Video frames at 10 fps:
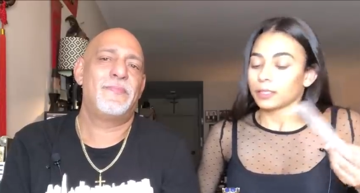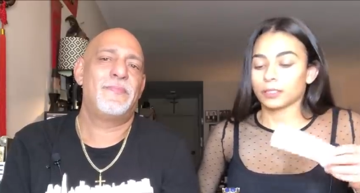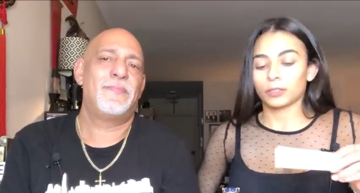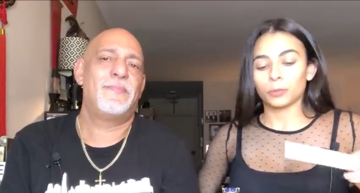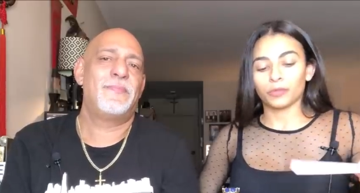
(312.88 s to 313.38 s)

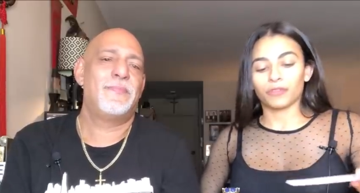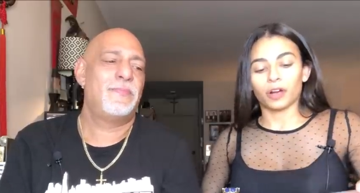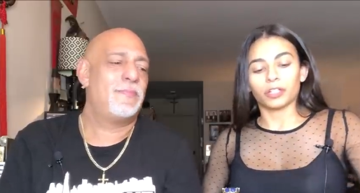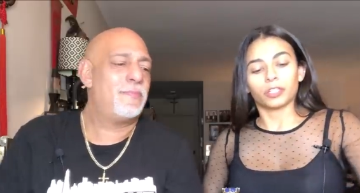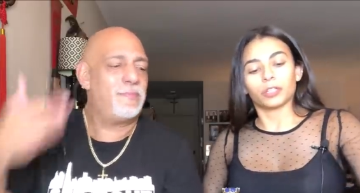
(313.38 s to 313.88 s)
Speaker 1: Super
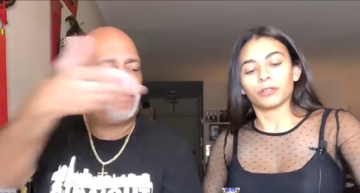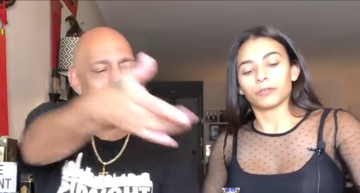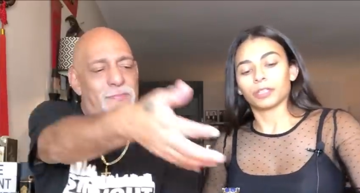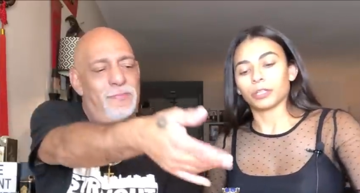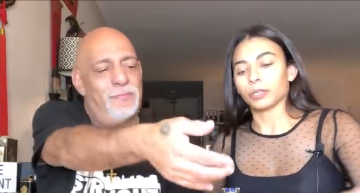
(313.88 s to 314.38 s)
fresh,
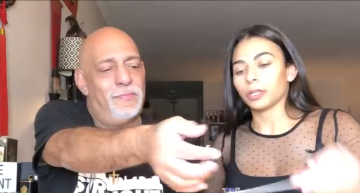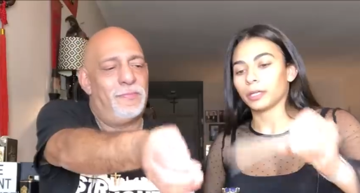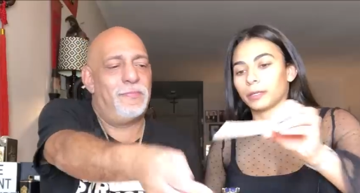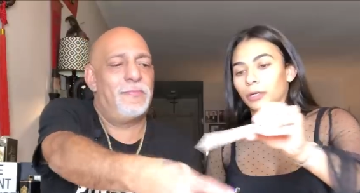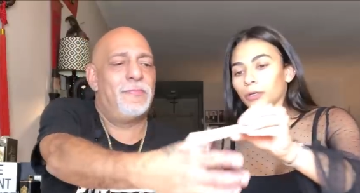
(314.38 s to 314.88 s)
really good.
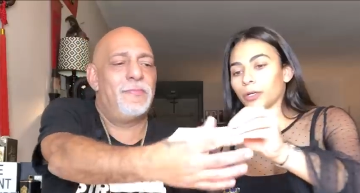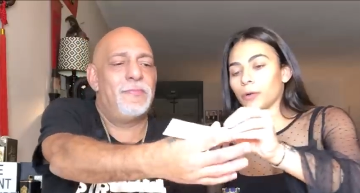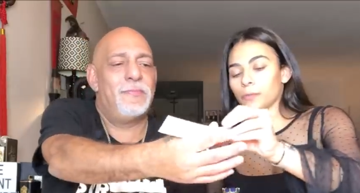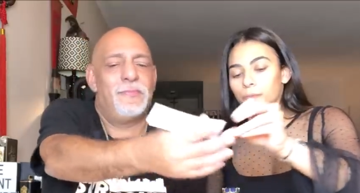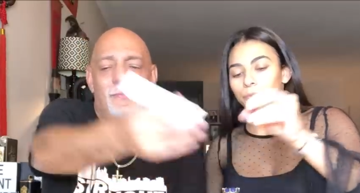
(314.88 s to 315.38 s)
There you
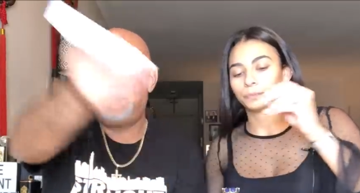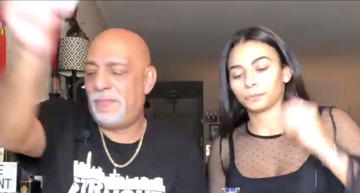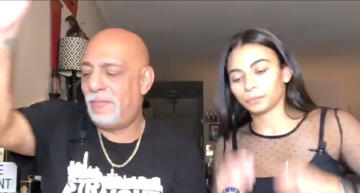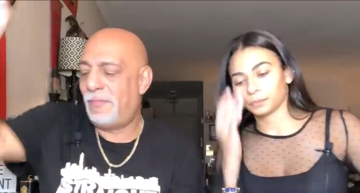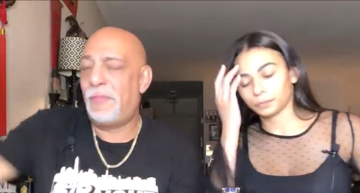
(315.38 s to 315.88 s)
Speaker 2: go.
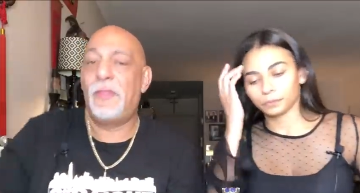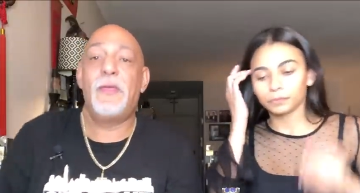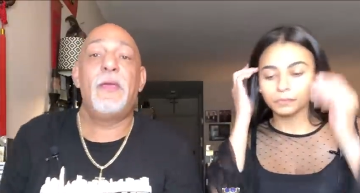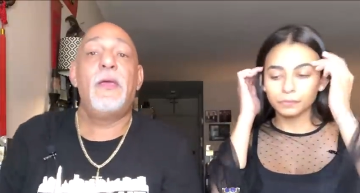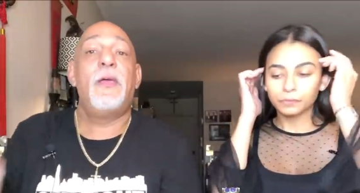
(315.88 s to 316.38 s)

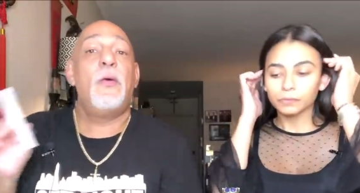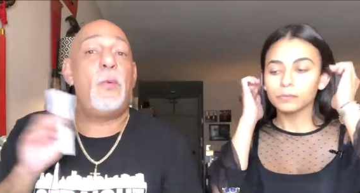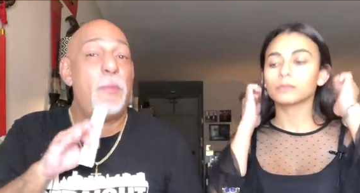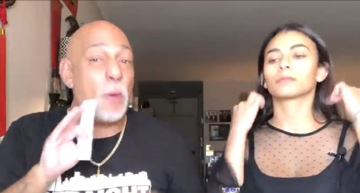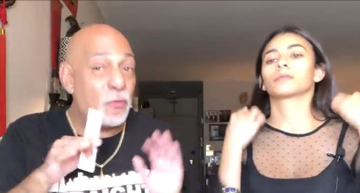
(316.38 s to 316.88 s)

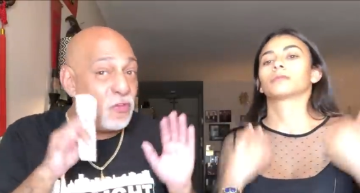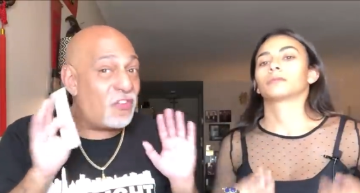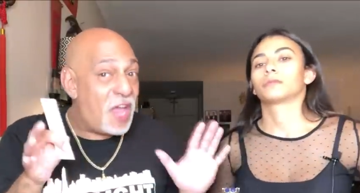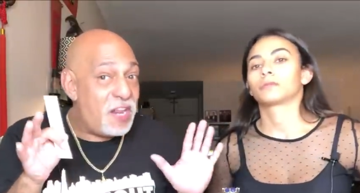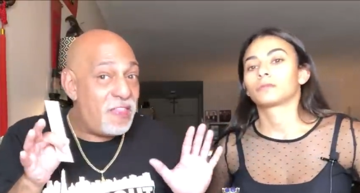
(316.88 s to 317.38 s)
We both
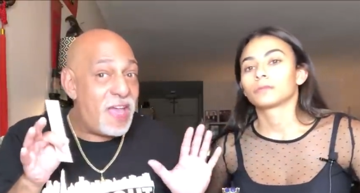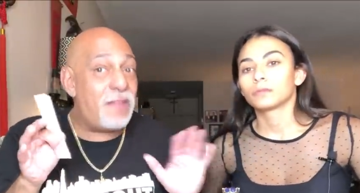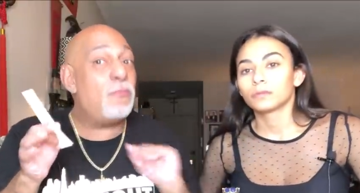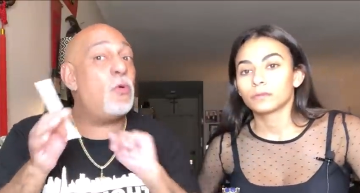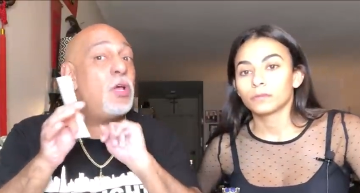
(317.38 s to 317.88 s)
decided
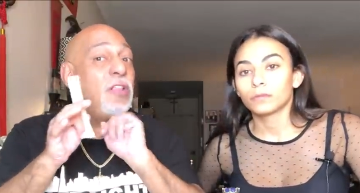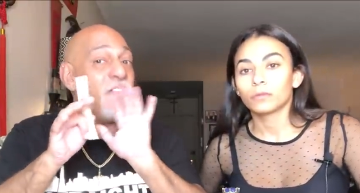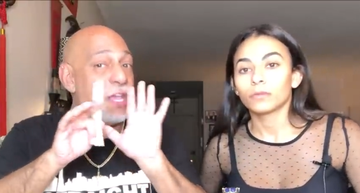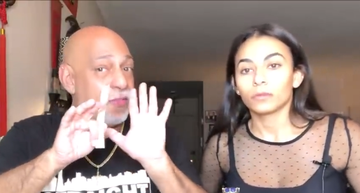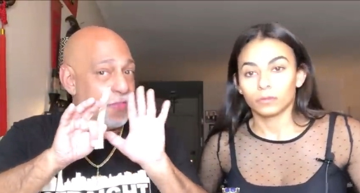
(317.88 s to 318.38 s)
that we're going
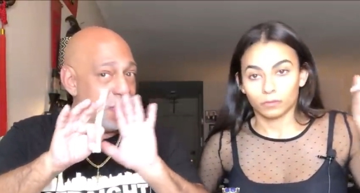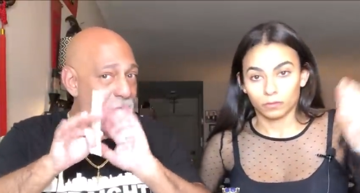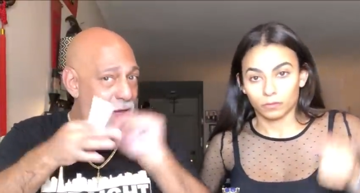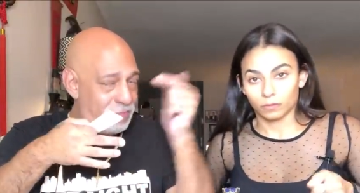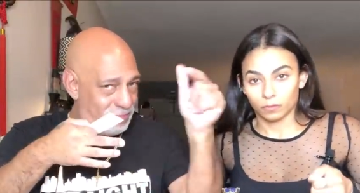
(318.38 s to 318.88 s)
to take
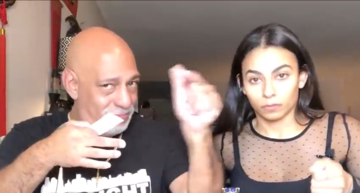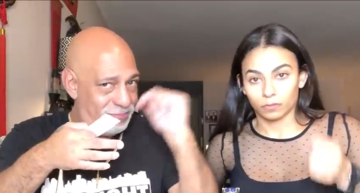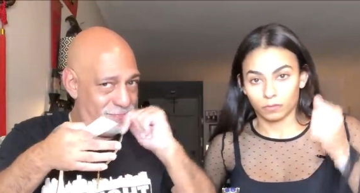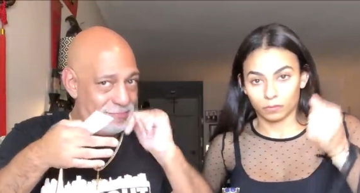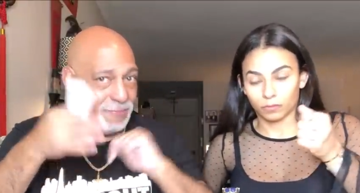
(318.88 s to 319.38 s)
the
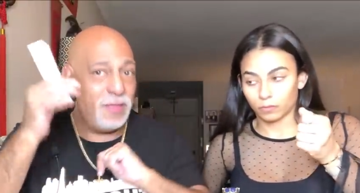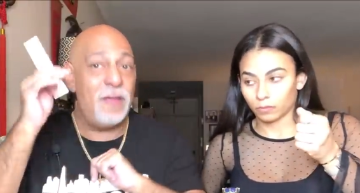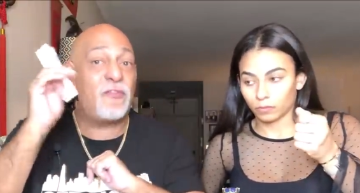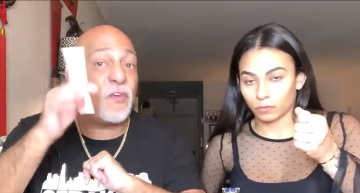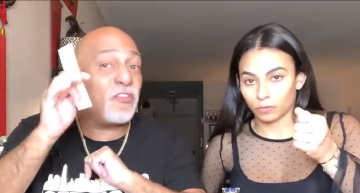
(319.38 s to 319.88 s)

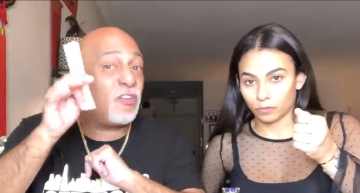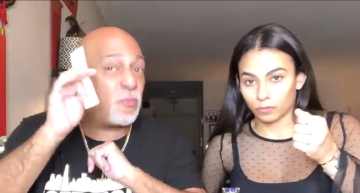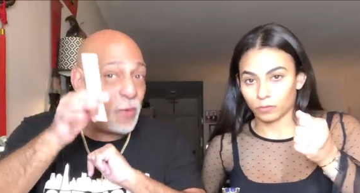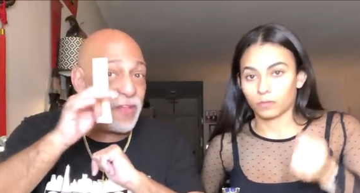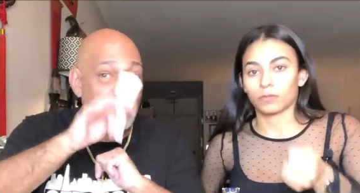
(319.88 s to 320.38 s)
freshly
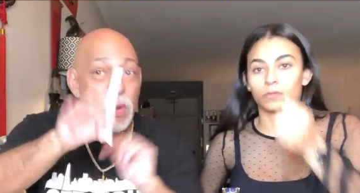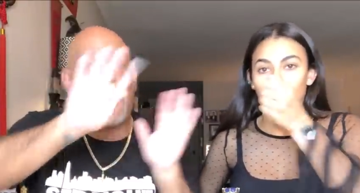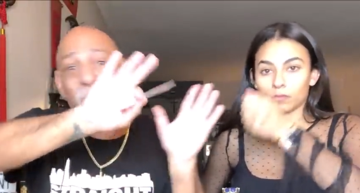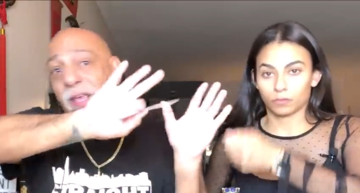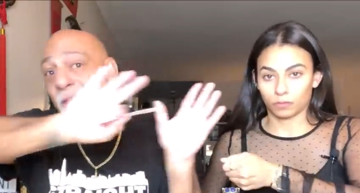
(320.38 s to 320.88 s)
sprayed
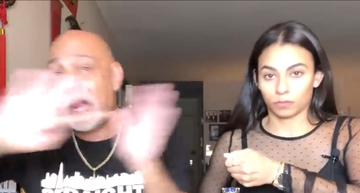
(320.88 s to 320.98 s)
strips and